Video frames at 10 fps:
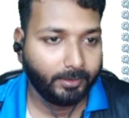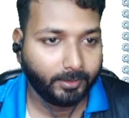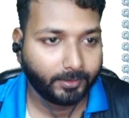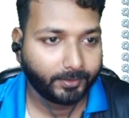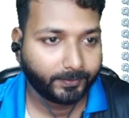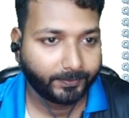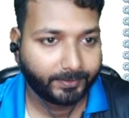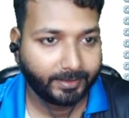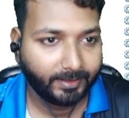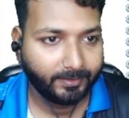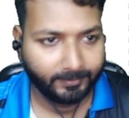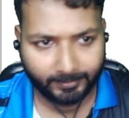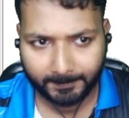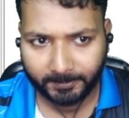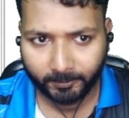Then
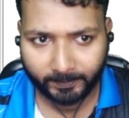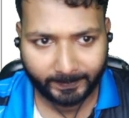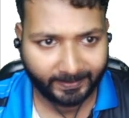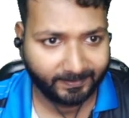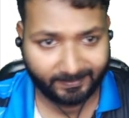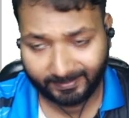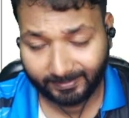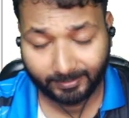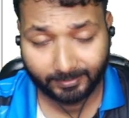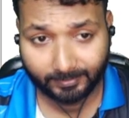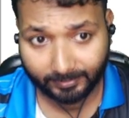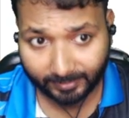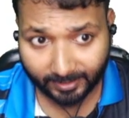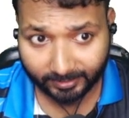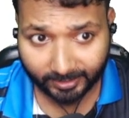if you face
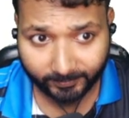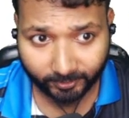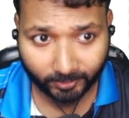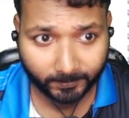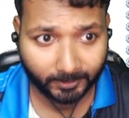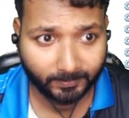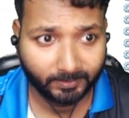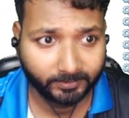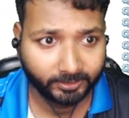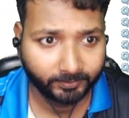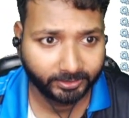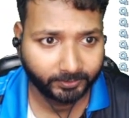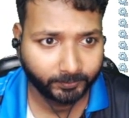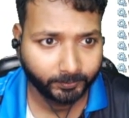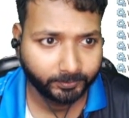runtime error problem, you need
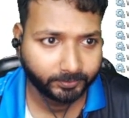to